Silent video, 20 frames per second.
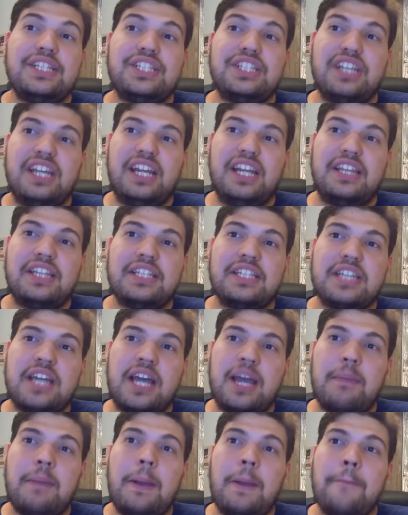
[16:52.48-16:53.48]
state at the
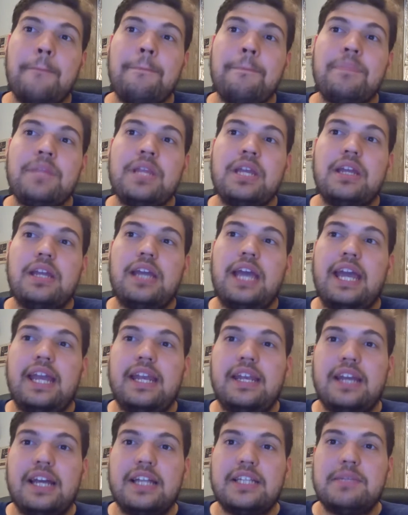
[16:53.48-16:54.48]
time.
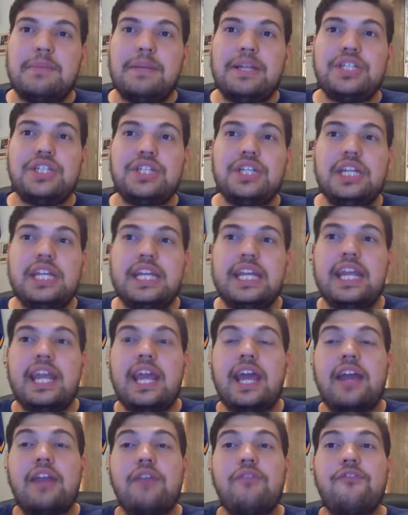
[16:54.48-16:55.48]
And not to mention, he
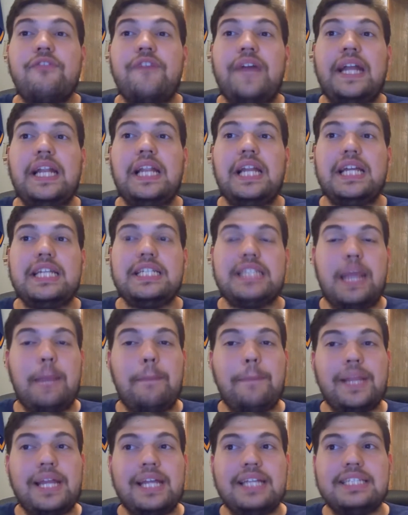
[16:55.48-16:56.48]
had finalized a
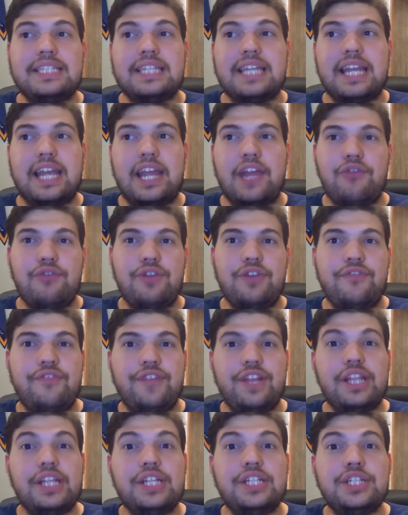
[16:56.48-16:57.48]
plan to get every
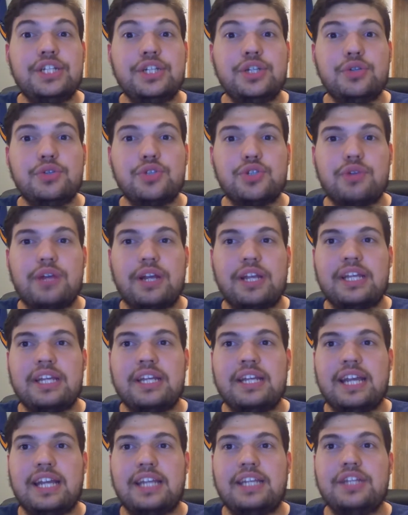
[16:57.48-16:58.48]
village in Gujarat
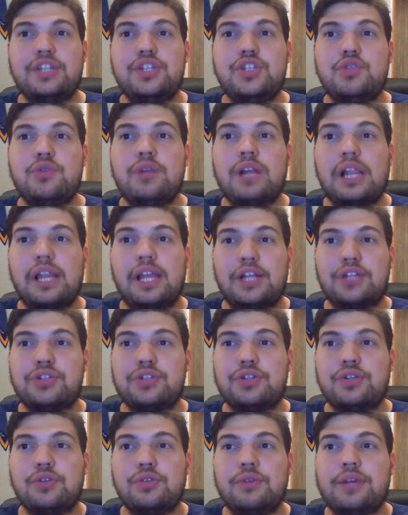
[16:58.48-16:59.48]
connected to an
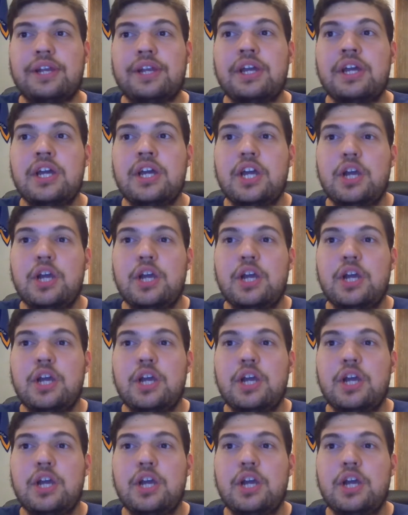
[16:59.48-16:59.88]
electrical grid,